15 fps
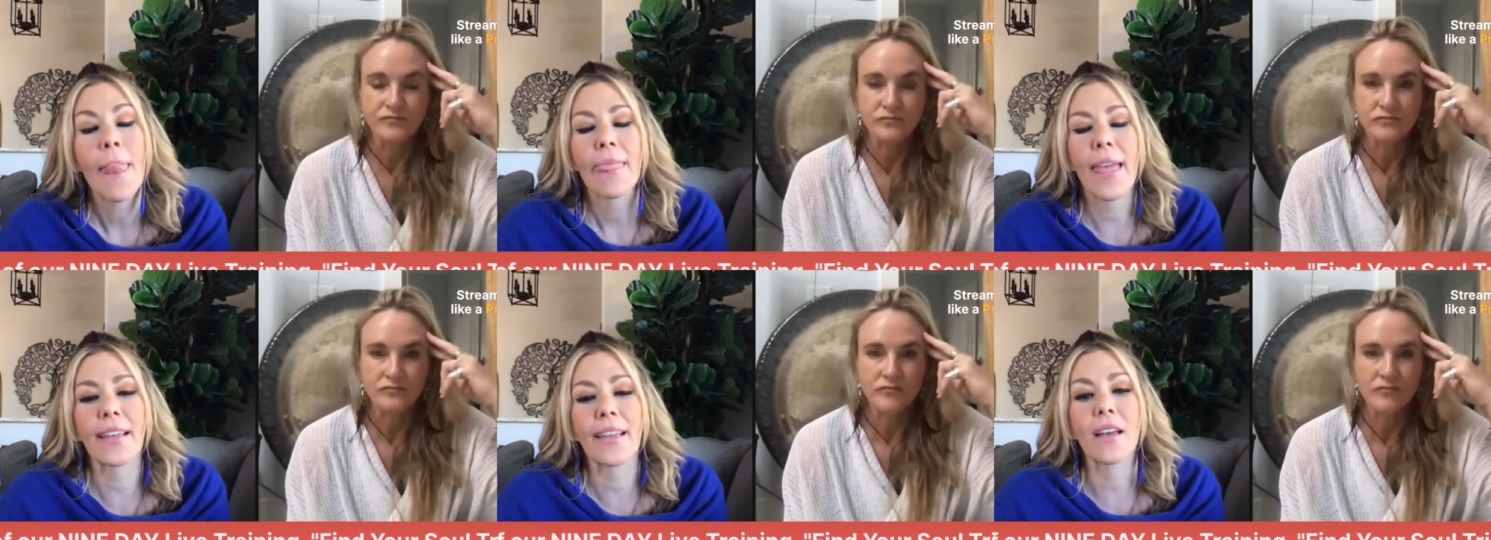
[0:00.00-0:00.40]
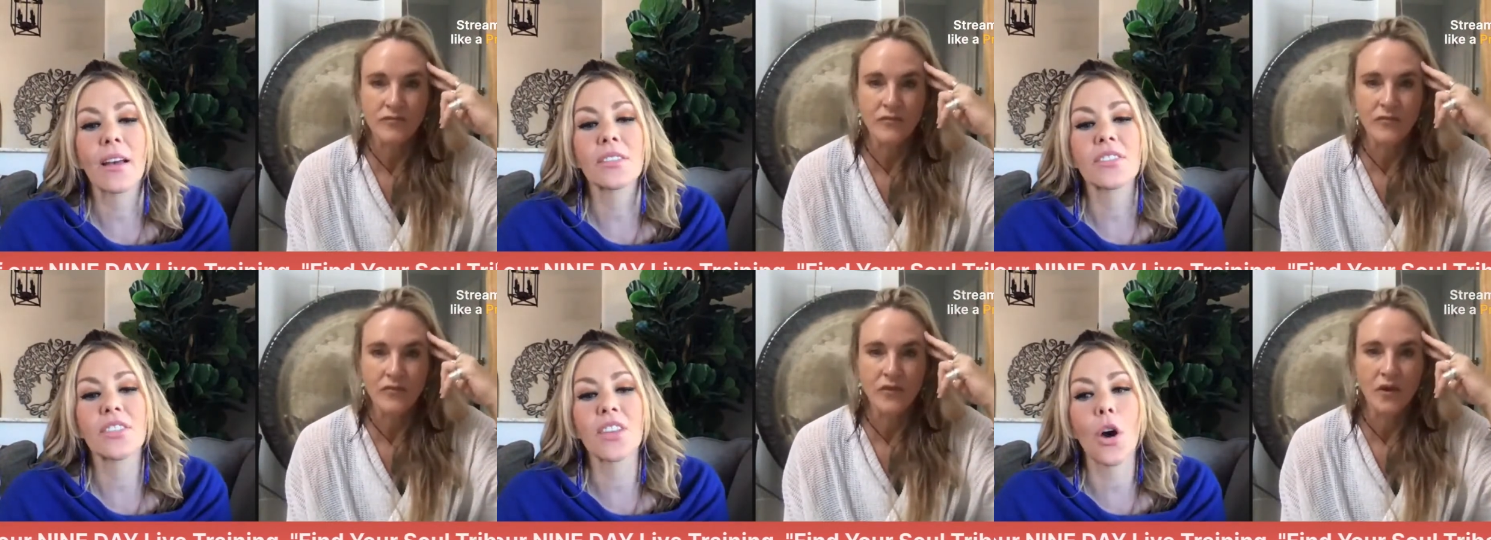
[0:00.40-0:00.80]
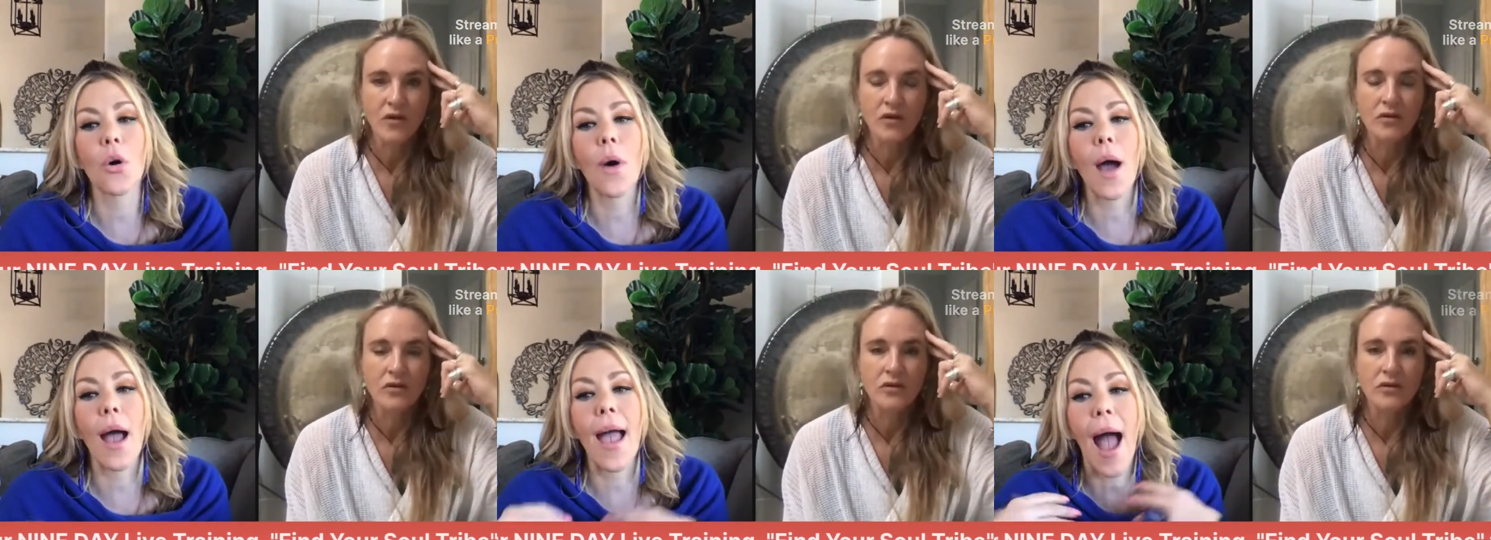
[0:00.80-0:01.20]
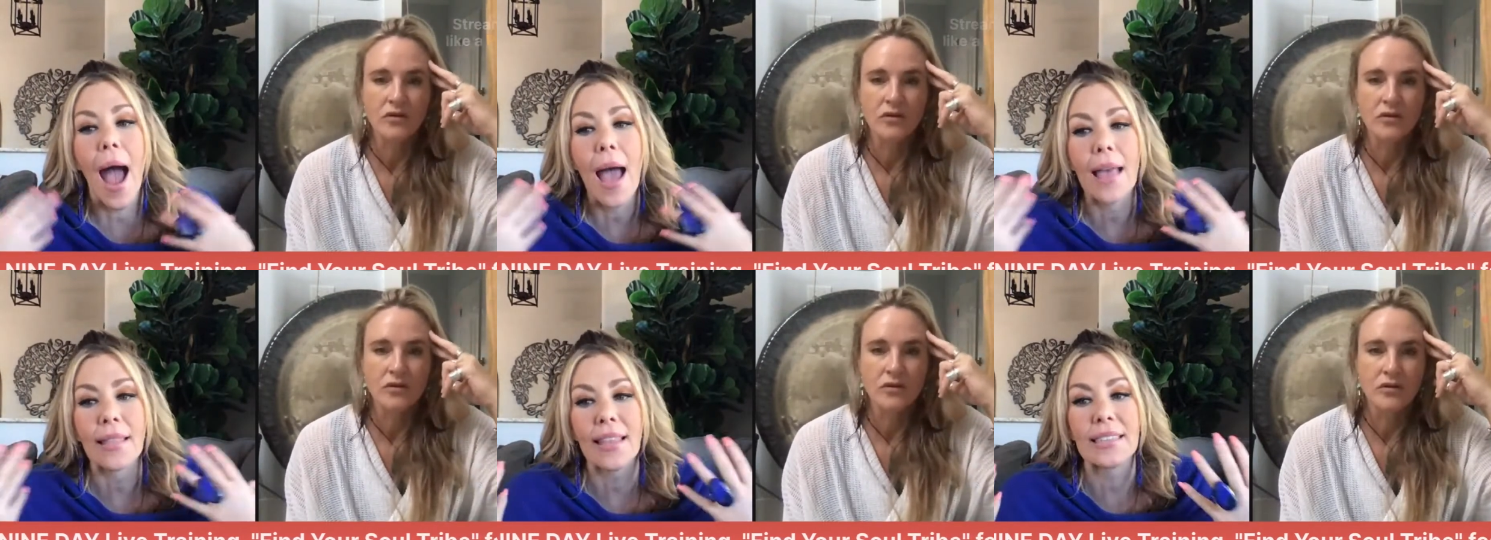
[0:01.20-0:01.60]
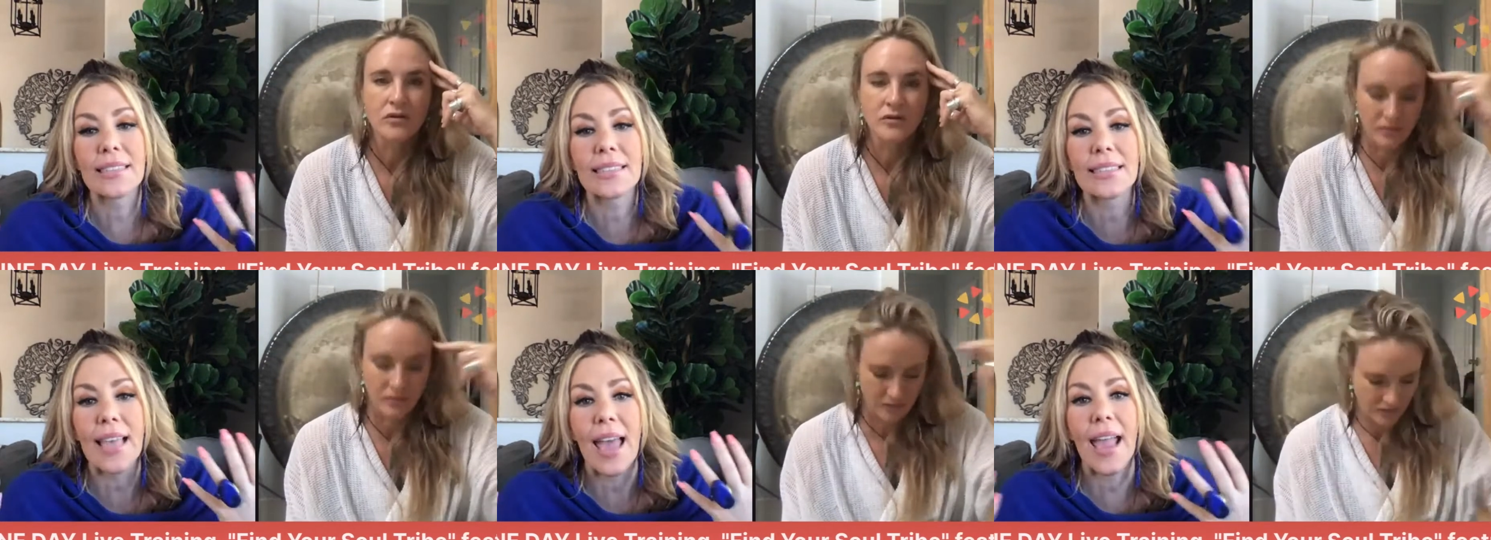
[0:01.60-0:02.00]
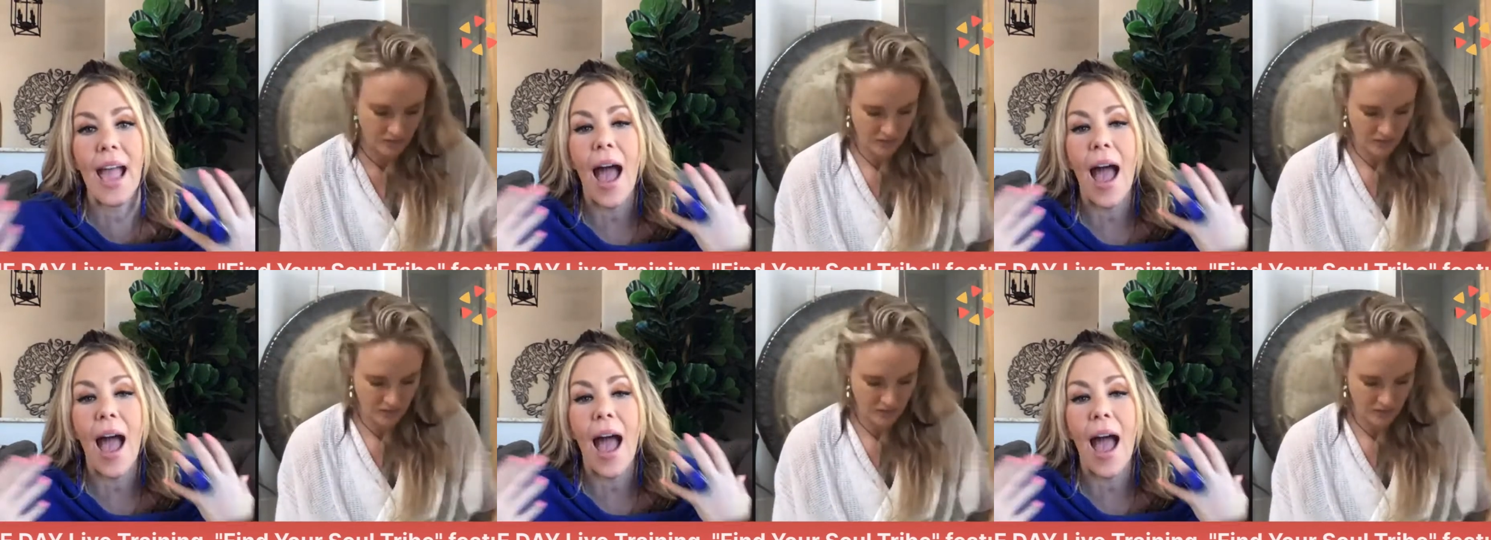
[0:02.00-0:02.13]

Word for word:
Speaker 1: Like, so I, let's say